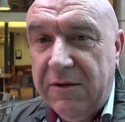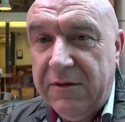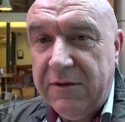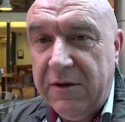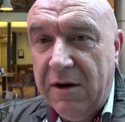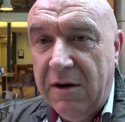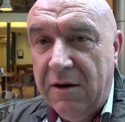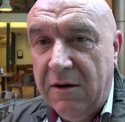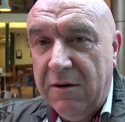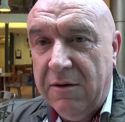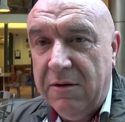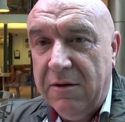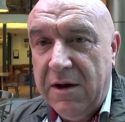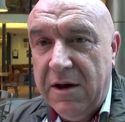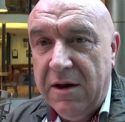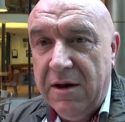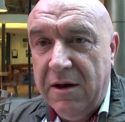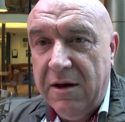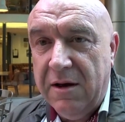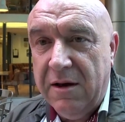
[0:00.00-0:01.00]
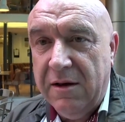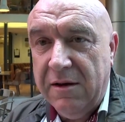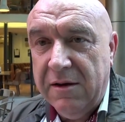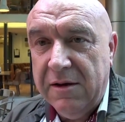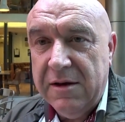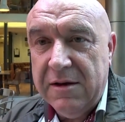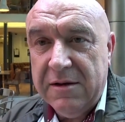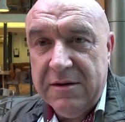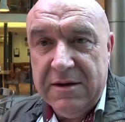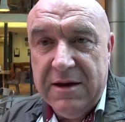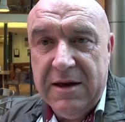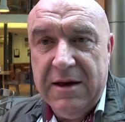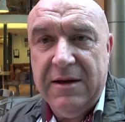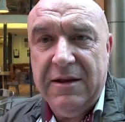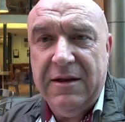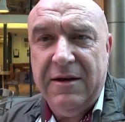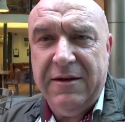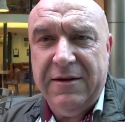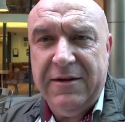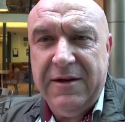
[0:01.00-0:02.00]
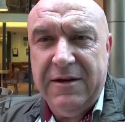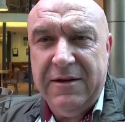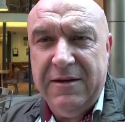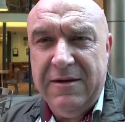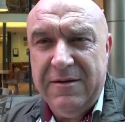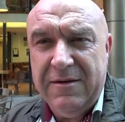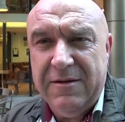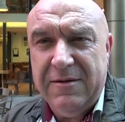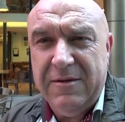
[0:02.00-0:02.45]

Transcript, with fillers: So, uh, yeah, like I said,